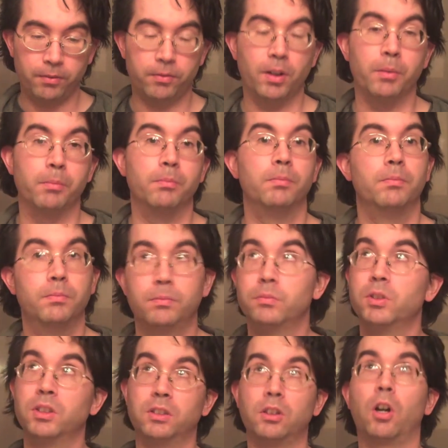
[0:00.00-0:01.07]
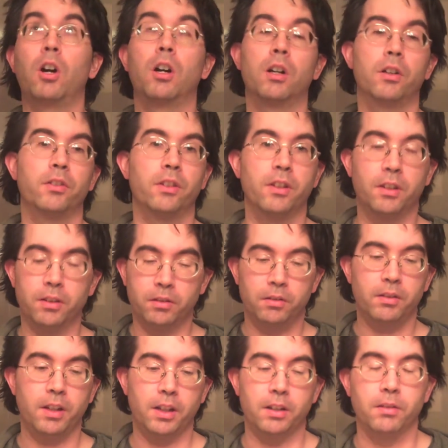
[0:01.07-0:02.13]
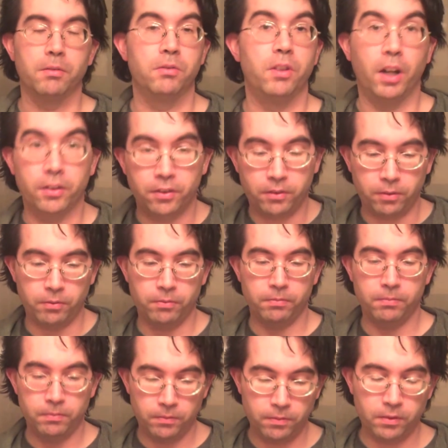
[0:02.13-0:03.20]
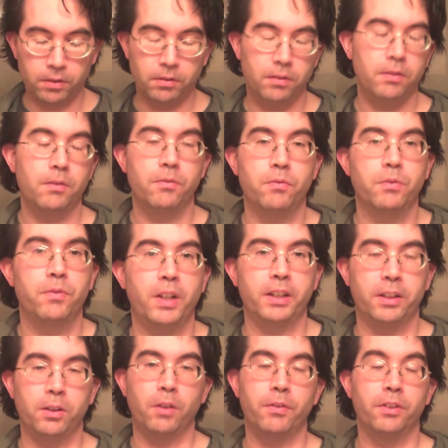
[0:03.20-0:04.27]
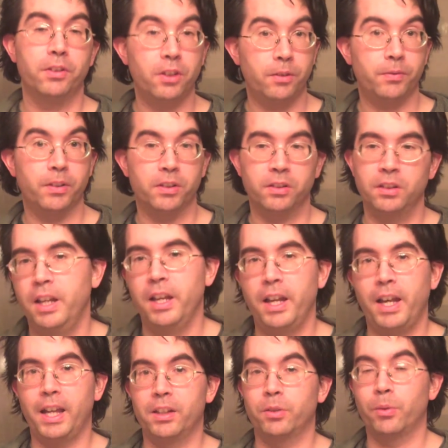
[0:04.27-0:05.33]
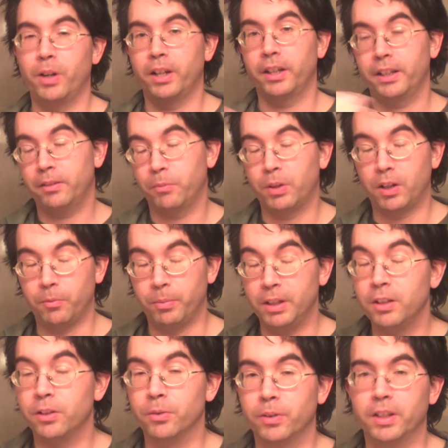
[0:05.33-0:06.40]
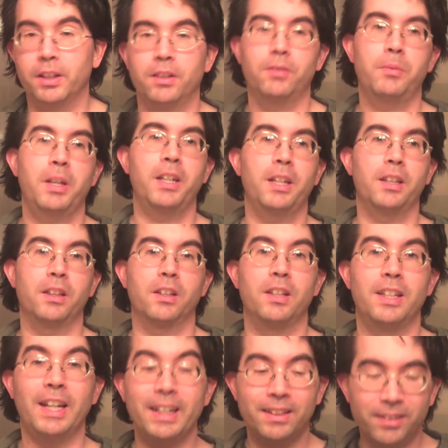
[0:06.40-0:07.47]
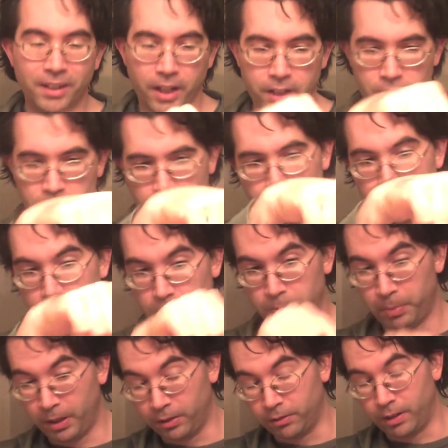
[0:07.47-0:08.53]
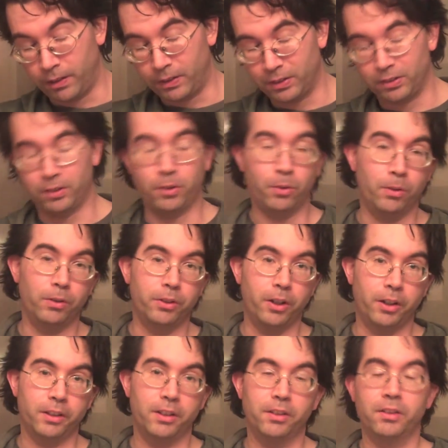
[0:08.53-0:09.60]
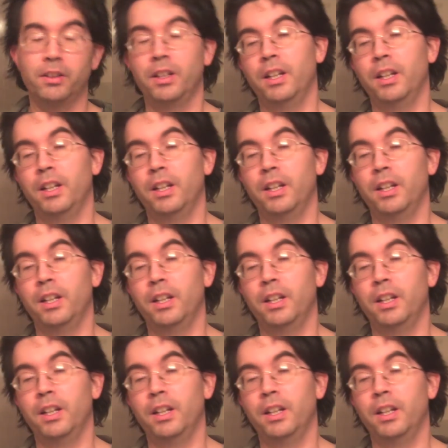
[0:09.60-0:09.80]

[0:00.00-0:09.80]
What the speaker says: from stars and dust reflecting off the surface. And so what I've been doing is taking the night side, so when the spacecraft is in total darkness